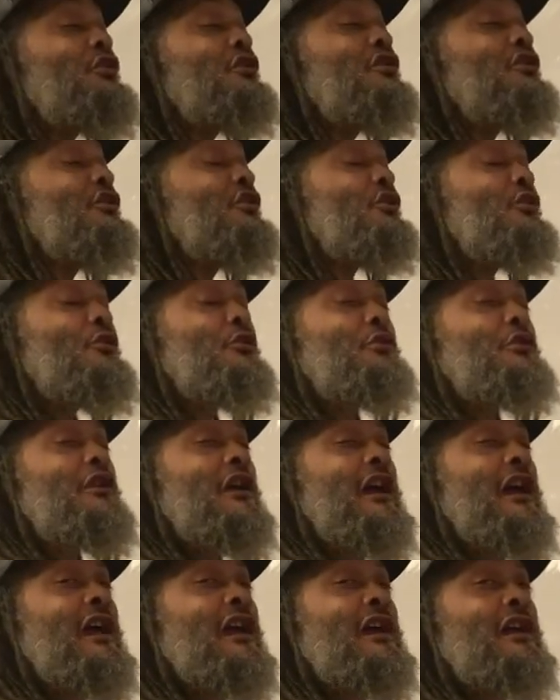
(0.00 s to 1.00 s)
it in the
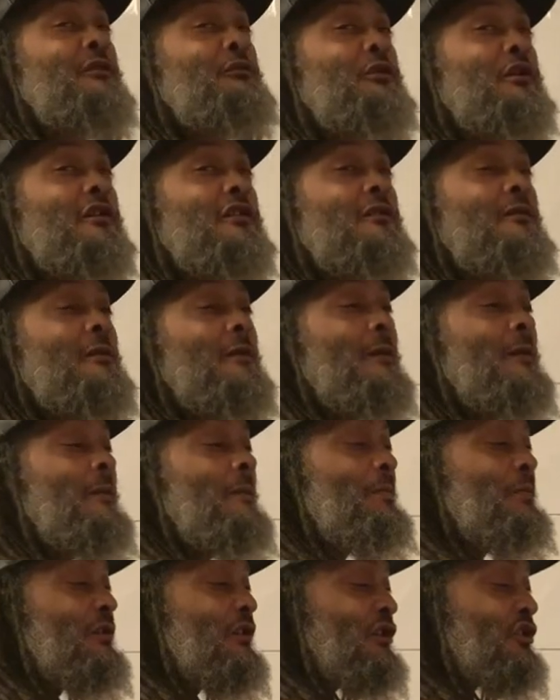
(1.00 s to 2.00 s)
Quran, where
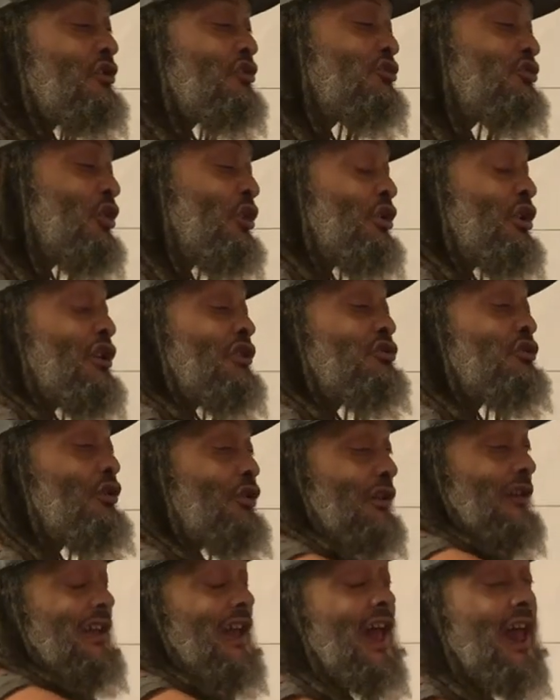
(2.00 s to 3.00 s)
the Surah
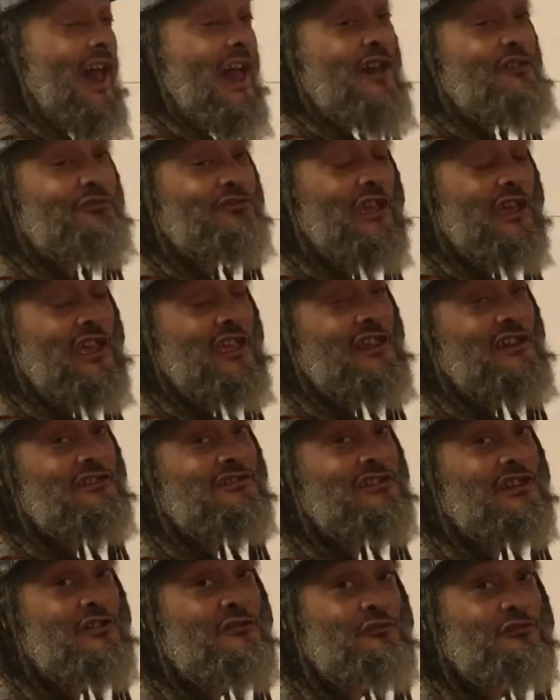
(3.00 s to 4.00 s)
Al-Kahf, the
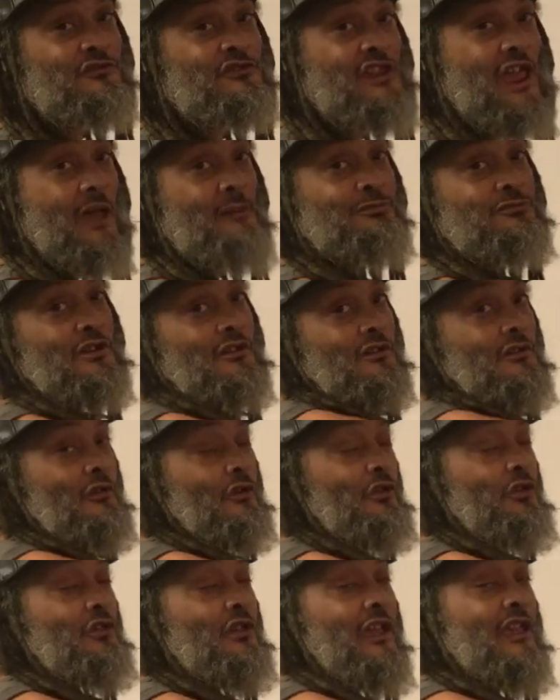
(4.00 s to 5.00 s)
eighteenth chapter,
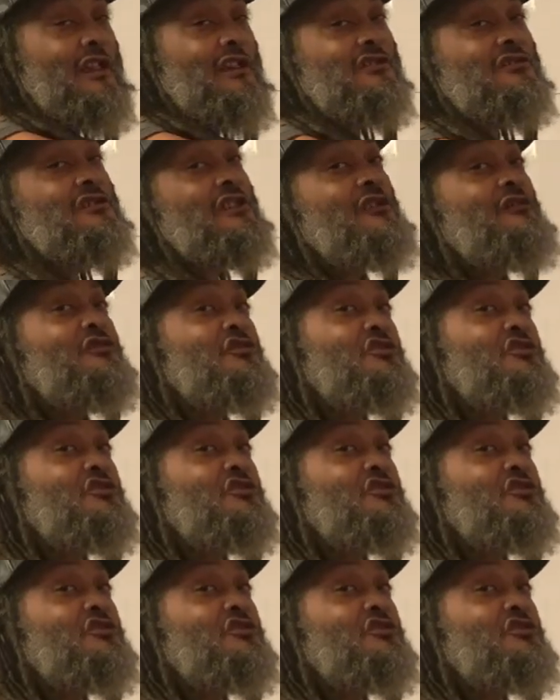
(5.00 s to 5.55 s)
or the eighteenth